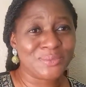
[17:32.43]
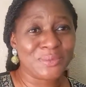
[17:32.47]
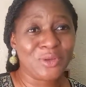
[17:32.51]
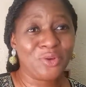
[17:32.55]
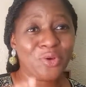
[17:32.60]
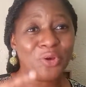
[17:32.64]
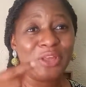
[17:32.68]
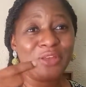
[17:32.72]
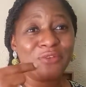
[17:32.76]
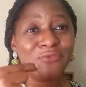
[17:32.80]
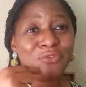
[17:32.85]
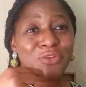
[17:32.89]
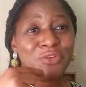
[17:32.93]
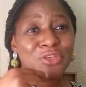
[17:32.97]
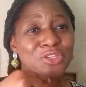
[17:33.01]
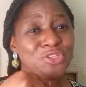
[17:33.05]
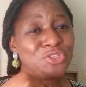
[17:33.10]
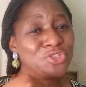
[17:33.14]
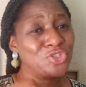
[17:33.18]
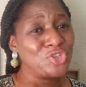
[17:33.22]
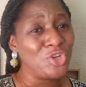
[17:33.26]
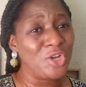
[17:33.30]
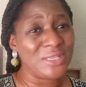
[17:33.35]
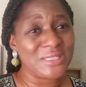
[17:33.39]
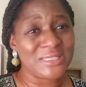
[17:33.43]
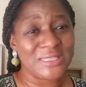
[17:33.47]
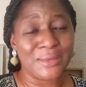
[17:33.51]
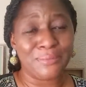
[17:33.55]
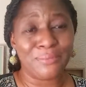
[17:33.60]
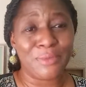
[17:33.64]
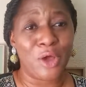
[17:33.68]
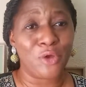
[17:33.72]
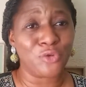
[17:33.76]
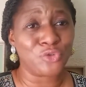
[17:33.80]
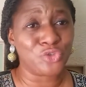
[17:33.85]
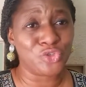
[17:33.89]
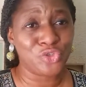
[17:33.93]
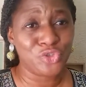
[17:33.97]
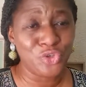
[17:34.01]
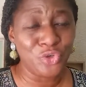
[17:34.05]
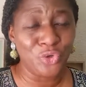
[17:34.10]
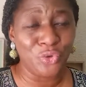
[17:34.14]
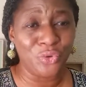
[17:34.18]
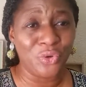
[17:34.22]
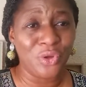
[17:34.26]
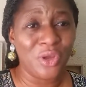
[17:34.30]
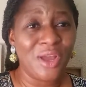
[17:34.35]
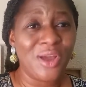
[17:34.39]
Because if it's just about
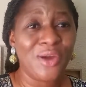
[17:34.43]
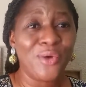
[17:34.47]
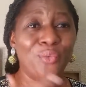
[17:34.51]
you,